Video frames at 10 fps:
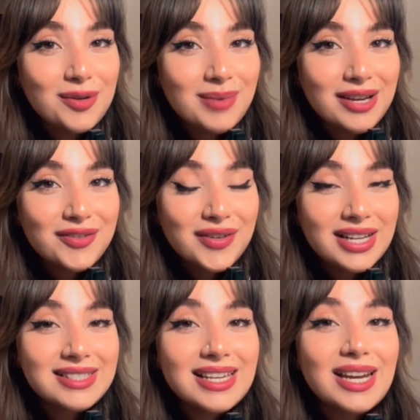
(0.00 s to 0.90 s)
you, my
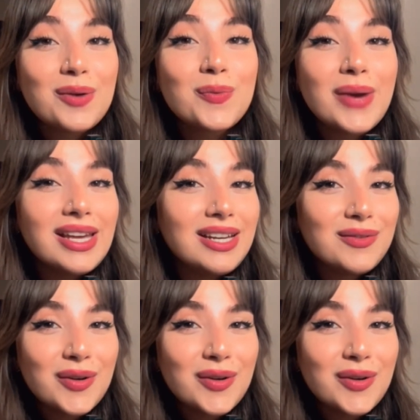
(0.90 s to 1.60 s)
friends, and I'm waiting